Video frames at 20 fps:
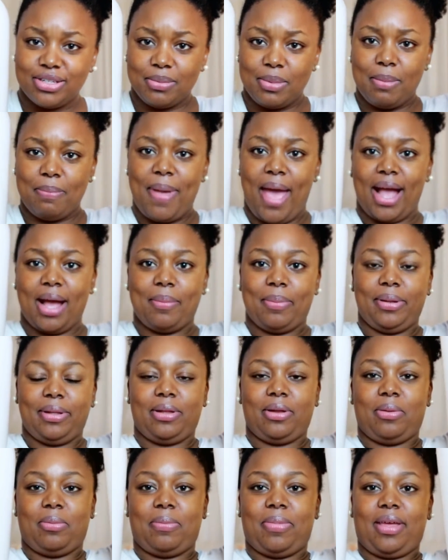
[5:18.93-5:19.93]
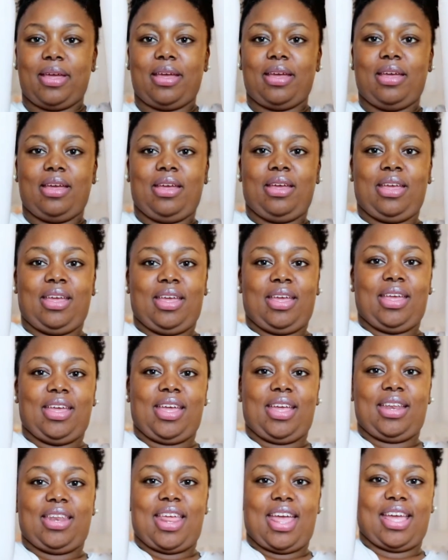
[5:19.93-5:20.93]
So we back up a little bit.
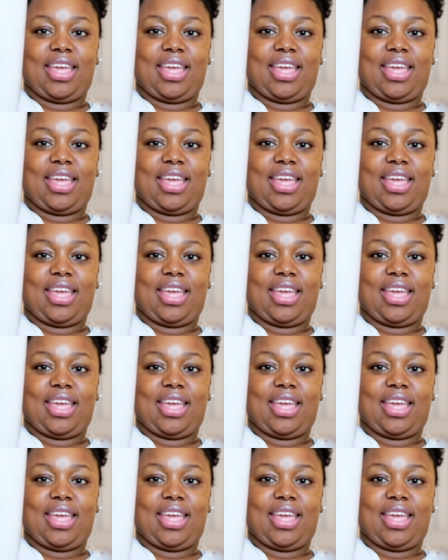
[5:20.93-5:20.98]
Ain't